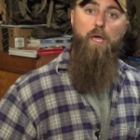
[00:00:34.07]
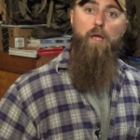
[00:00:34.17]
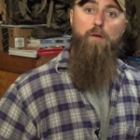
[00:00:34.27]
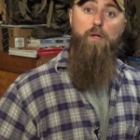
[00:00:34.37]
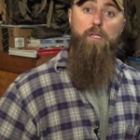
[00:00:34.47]

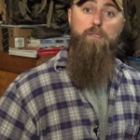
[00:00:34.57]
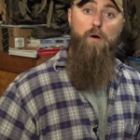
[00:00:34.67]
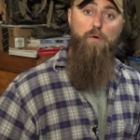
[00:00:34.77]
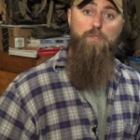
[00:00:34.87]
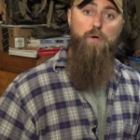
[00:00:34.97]
and creates
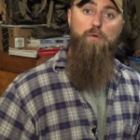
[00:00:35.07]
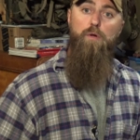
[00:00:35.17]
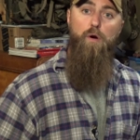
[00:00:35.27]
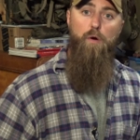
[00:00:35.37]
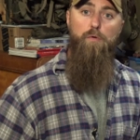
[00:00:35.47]

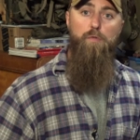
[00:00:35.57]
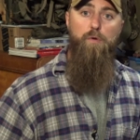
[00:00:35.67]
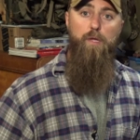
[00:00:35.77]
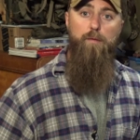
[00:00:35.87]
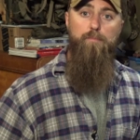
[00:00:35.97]
ozone,
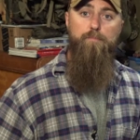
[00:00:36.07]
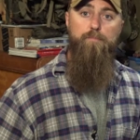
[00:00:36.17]
O3.